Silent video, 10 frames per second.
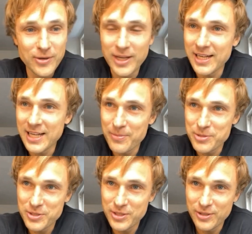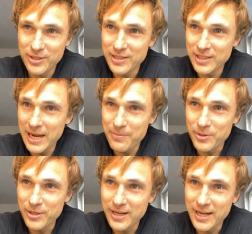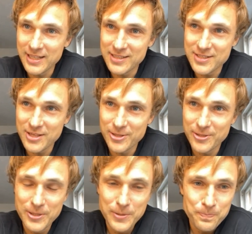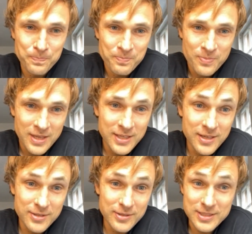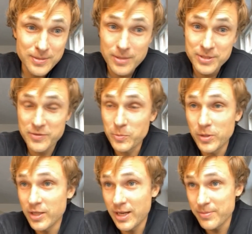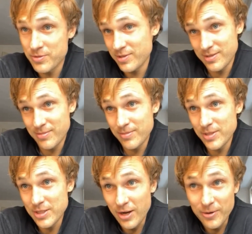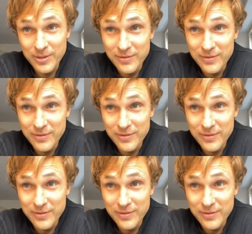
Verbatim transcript: like, had chemistry on camera. And so, you know, sometimes you have to work at chemistry and sometimes you don't.